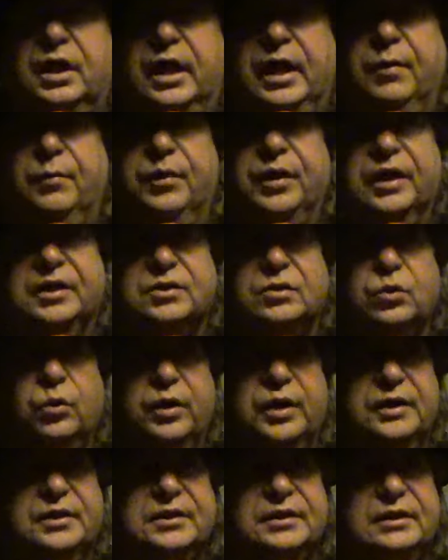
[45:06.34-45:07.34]
And when I
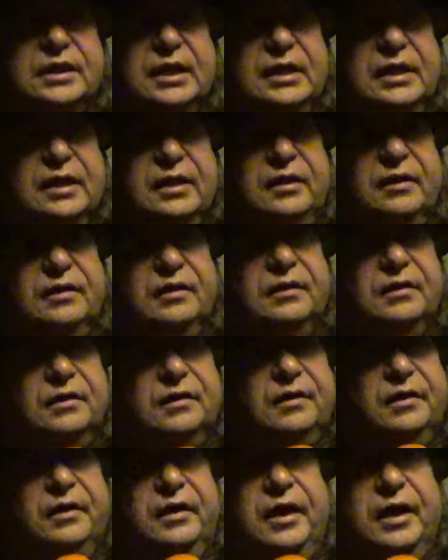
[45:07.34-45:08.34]
started singing
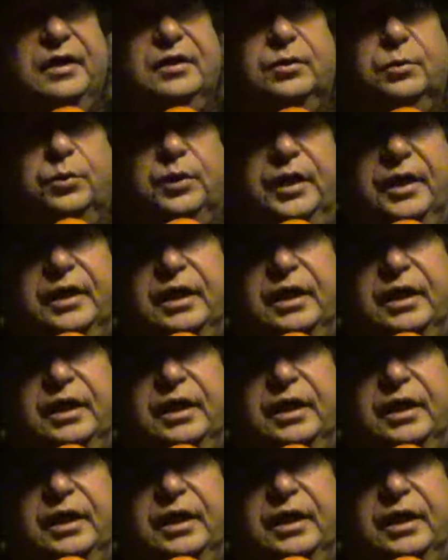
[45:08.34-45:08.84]
and doing the